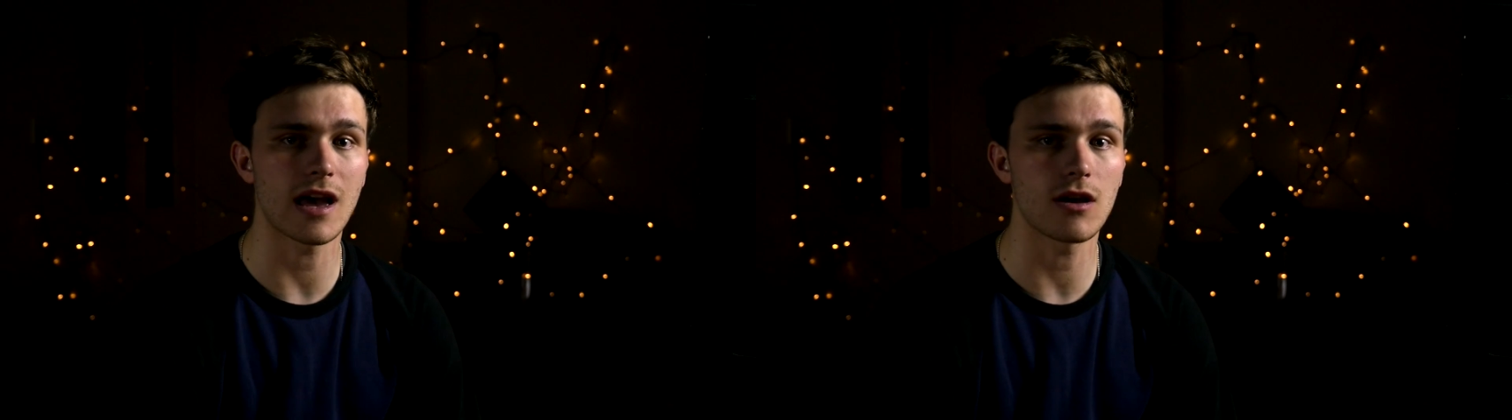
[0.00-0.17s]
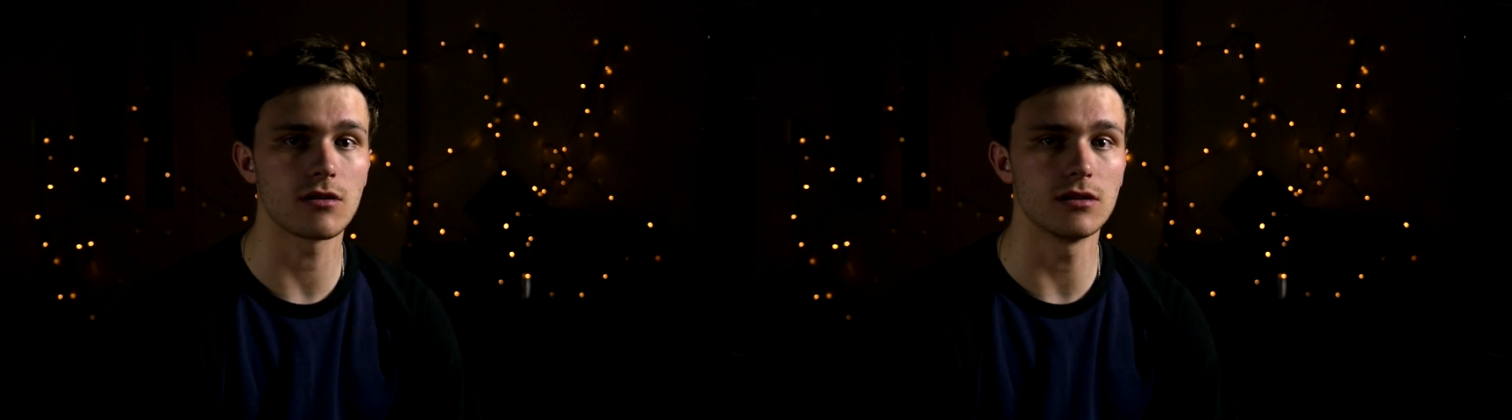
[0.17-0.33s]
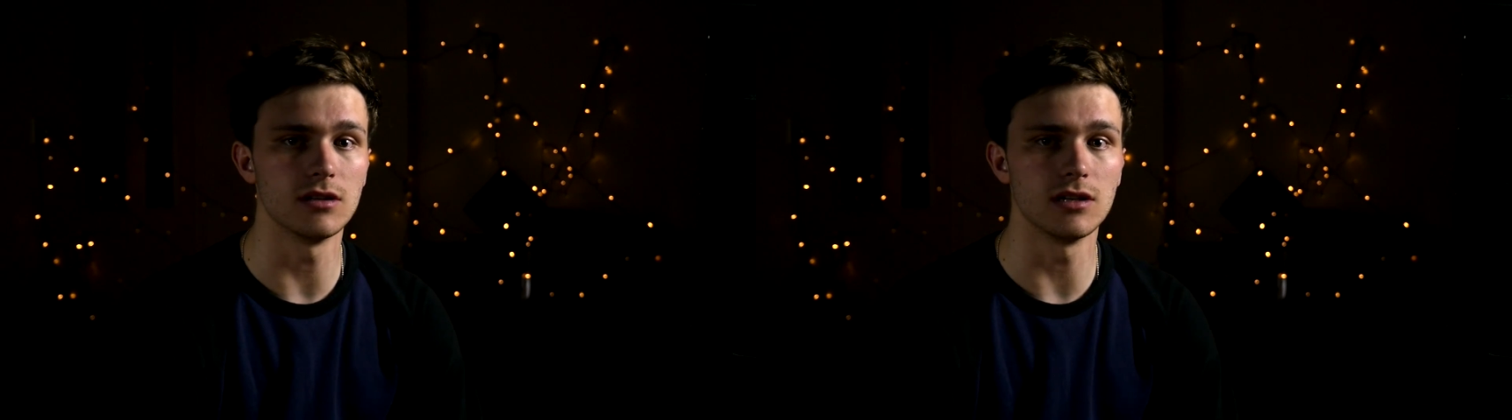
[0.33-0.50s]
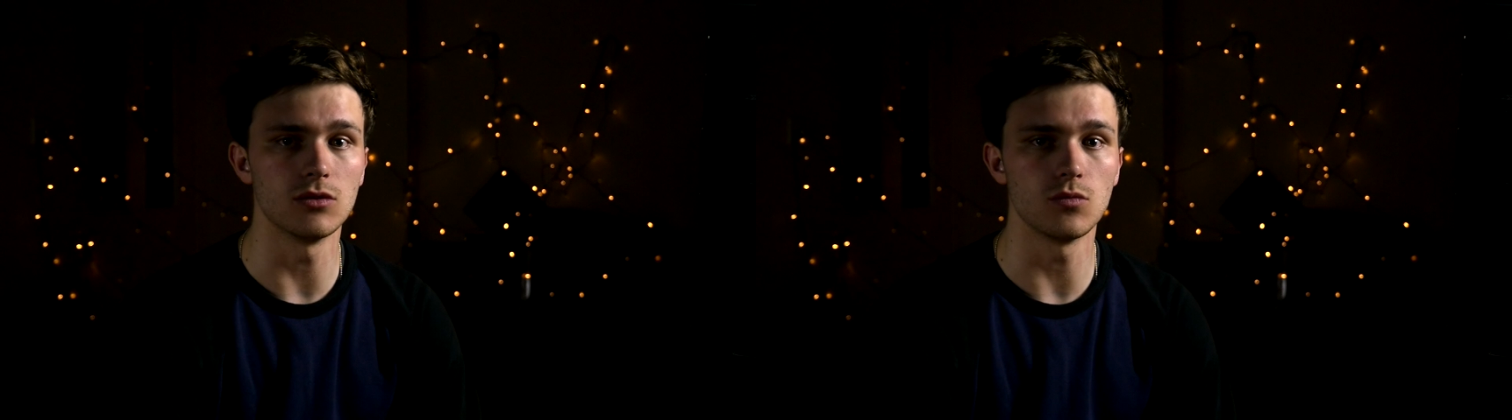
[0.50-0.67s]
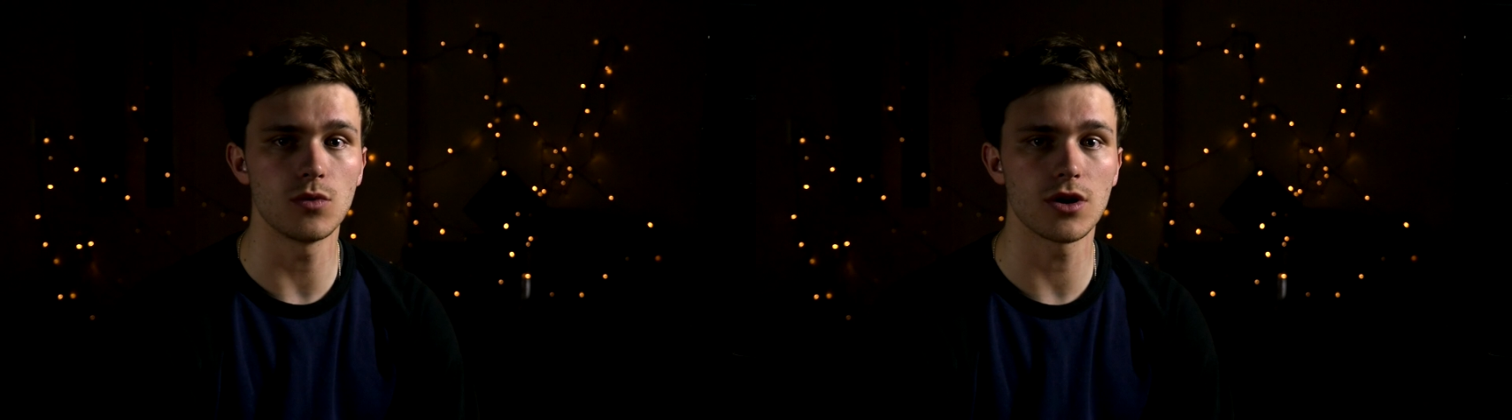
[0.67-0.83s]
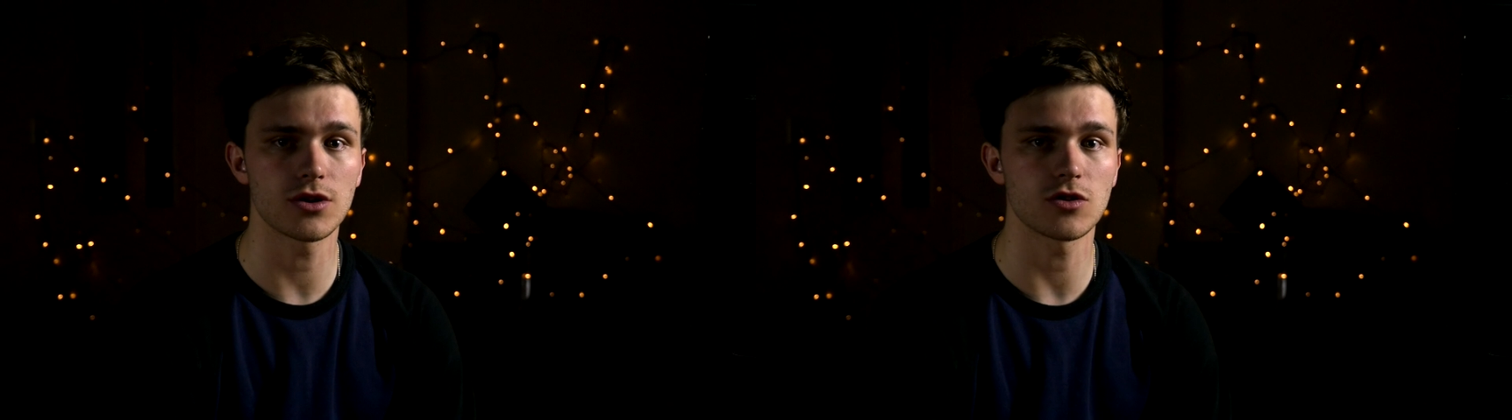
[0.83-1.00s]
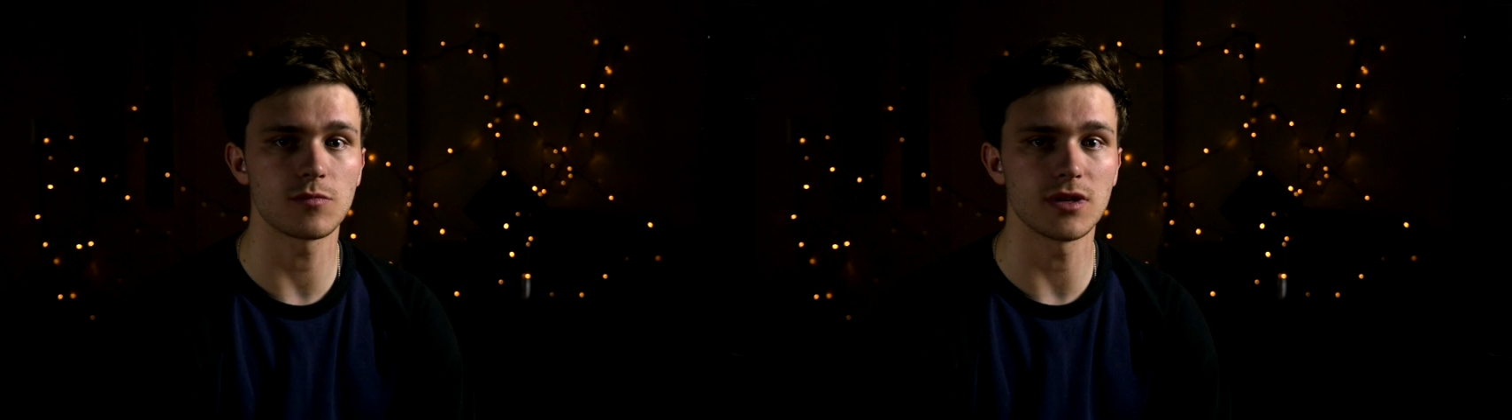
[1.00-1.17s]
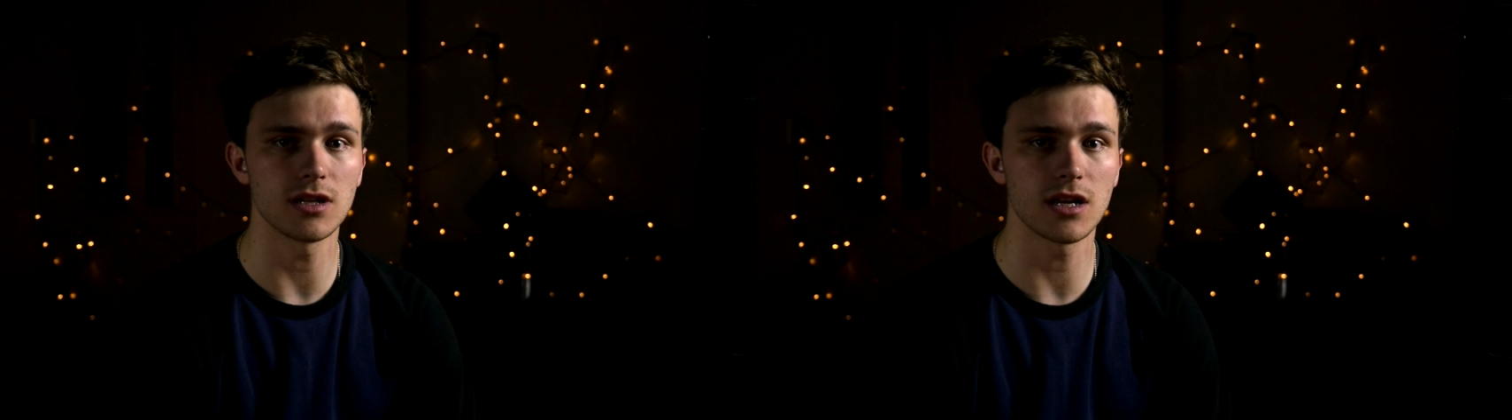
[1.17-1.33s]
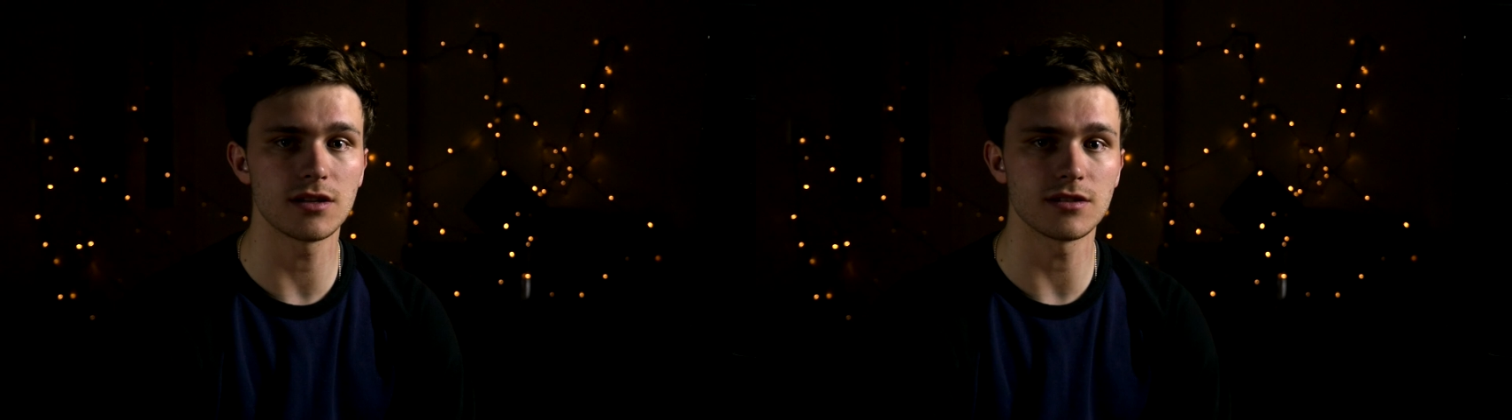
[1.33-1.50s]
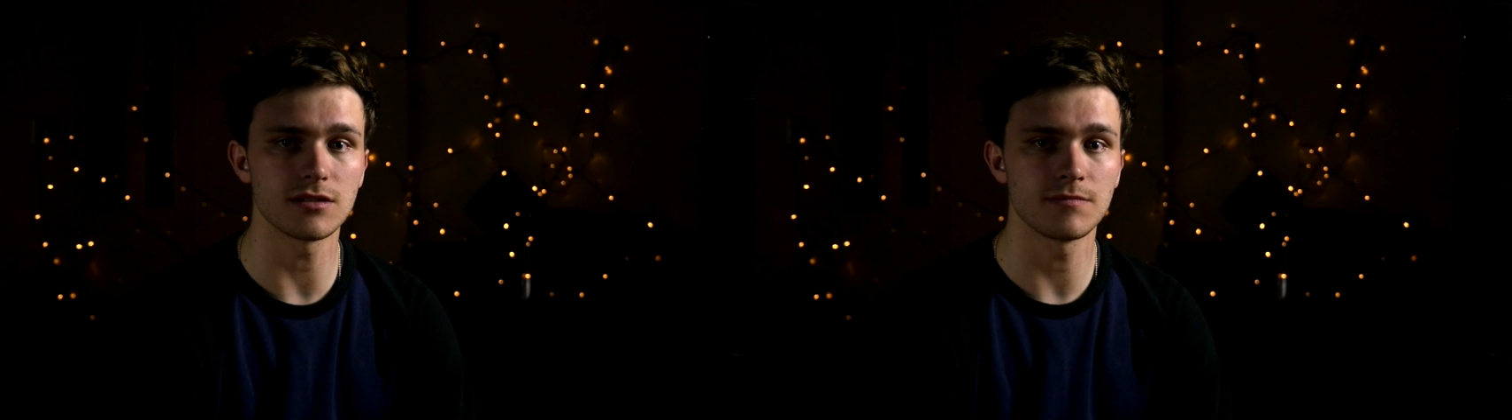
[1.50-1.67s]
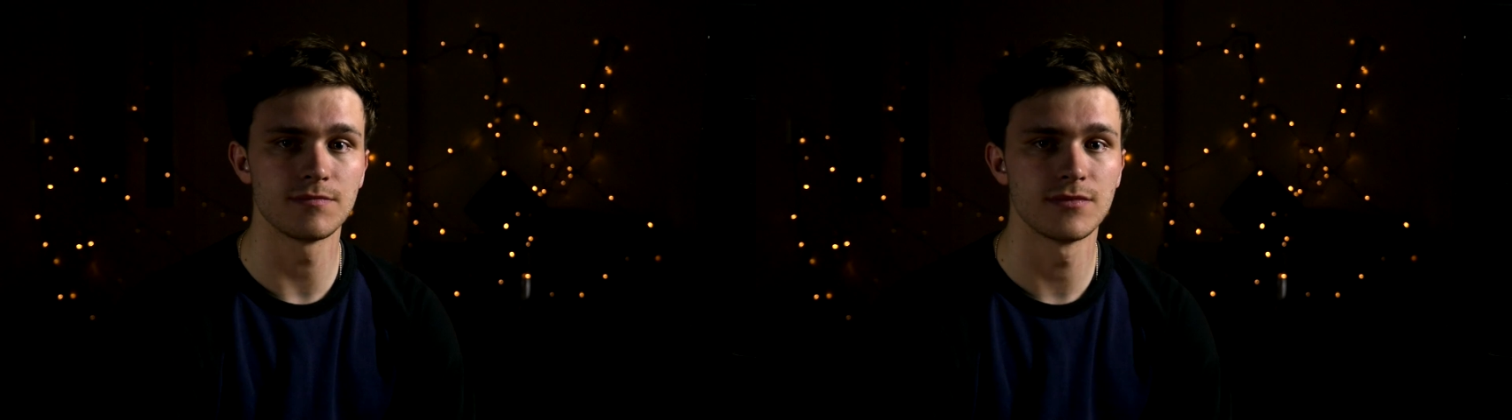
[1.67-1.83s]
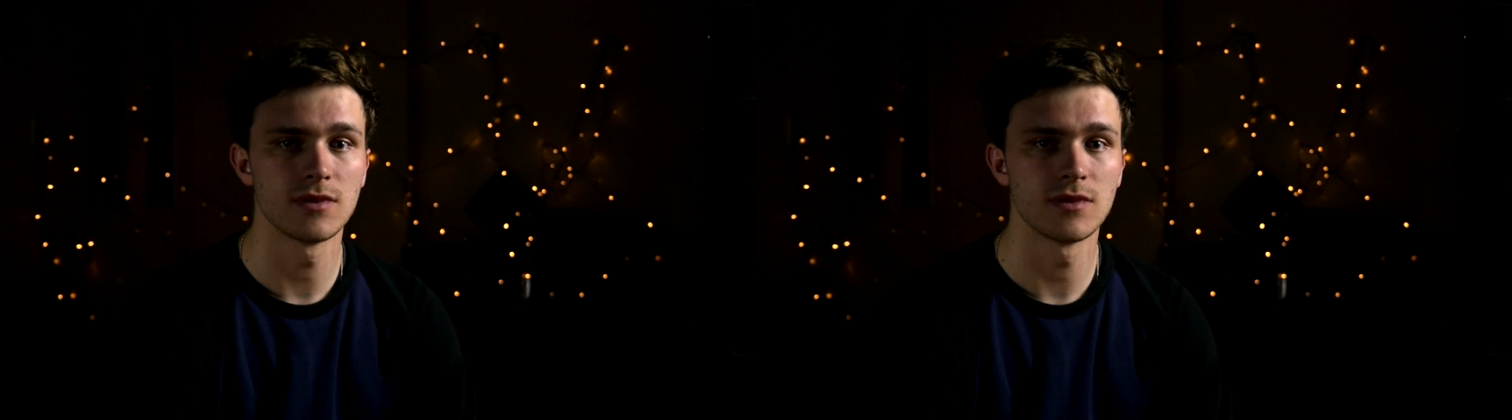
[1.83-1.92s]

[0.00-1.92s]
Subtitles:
out at a little workshop in London.